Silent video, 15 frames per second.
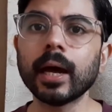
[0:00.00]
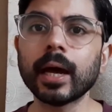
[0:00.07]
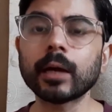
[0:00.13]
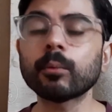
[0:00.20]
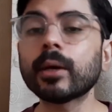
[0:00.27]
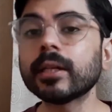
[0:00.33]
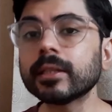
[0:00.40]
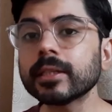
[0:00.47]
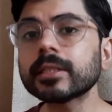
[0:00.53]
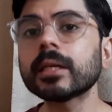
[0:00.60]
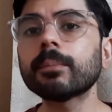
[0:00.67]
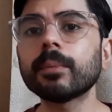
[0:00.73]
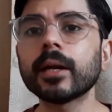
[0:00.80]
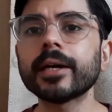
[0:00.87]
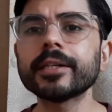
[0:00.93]
And while this
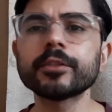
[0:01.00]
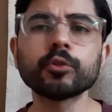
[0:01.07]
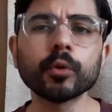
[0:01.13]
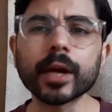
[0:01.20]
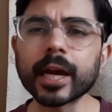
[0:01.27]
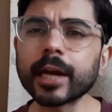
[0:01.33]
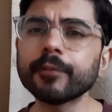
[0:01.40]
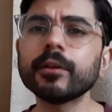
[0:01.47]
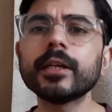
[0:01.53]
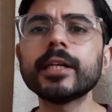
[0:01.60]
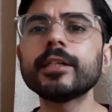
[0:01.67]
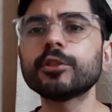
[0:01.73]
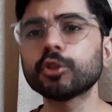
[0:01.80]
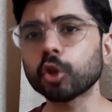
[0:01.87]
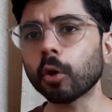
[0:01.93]
applies to
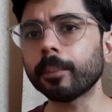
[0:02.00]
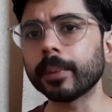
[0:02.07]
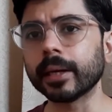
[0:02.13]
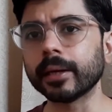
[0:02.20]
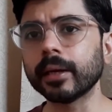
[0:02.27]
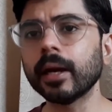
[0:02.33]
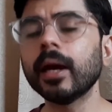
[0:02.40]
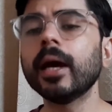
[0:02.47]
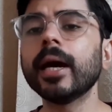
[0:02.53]
everyday shopping,